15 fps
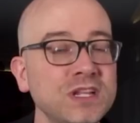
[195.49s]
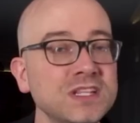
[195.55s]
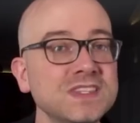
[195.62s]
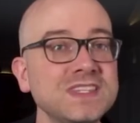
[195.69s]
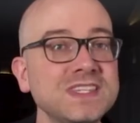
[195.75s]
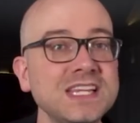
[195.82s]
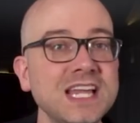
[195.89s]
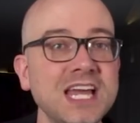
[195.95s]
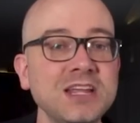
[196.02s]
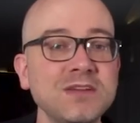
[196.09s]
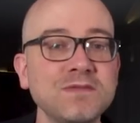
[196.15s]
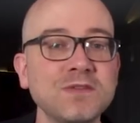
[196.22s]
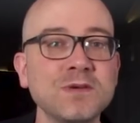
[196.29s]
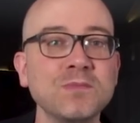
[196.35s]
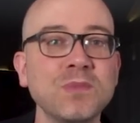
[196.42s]
didn't see any
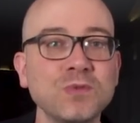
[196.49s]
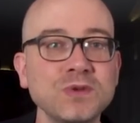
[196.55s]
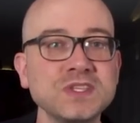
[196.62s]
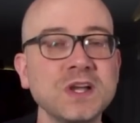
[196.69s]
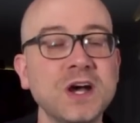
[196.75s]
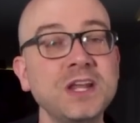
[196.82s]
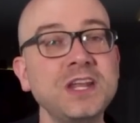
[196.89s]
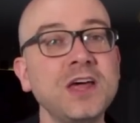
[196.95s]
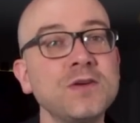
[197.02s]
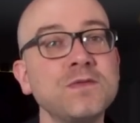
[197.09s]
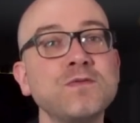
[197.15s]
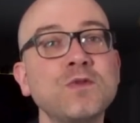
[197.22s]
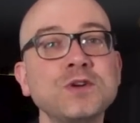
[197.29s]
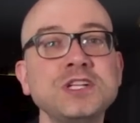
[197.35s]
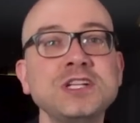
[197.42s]
of them, but we saw another
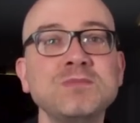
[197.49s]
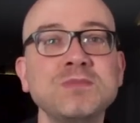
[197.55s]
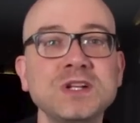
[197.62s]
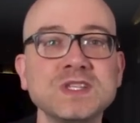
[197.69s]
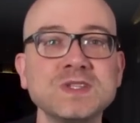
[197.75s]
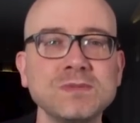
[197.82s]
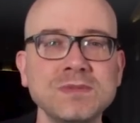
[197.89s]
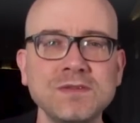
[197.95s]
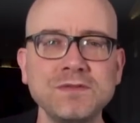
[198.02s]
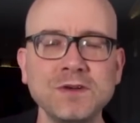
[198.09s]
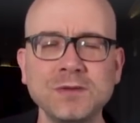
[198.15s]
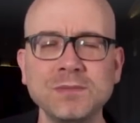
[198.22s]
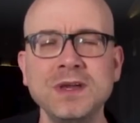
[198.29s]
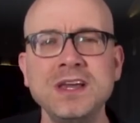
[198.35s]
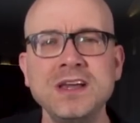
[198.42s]
14 minutes from the
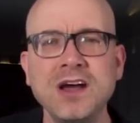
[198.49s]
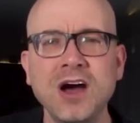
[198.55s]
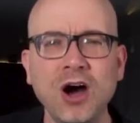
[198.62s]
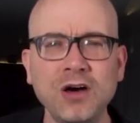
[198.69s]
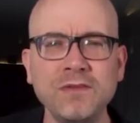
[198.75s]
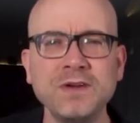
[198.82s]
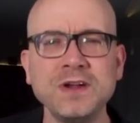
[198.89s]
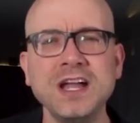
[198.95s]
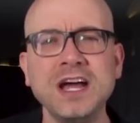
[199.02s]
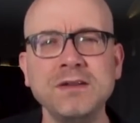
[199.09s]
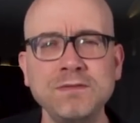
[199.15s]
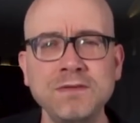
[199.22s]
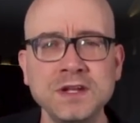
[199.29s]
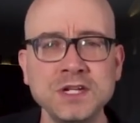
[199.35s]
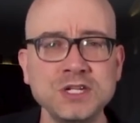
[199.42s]
film. All very
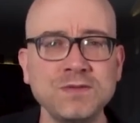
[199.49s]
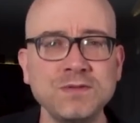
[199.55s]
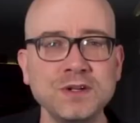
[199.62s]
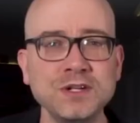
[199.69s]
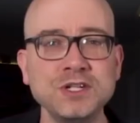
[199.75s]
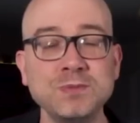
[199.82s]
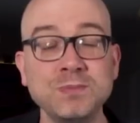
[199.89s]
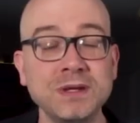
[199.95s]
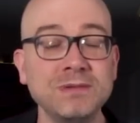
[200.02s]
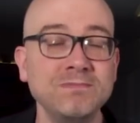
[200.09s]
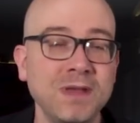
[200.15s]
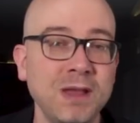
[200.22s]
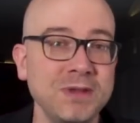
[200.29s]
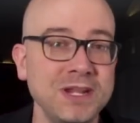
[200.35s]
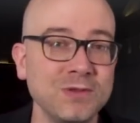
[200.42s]
unfinished footage, but
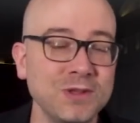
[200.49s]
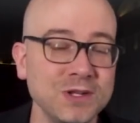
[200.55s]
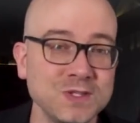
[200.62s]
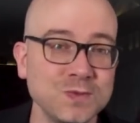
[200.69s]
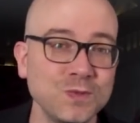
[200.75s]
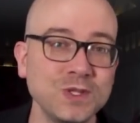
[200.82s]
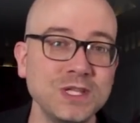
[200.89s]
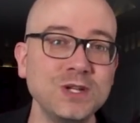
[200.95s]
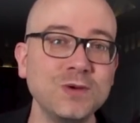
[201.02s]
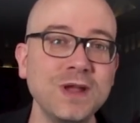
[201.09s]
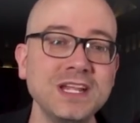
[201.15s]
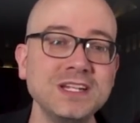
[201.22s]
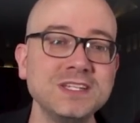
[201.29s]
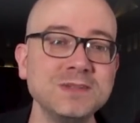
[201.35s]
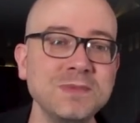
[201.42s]
I mean, it looks really
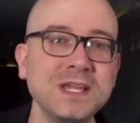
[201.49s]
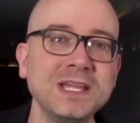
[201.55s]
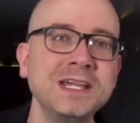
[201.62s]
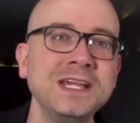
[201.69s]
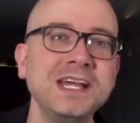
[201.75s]
great to me.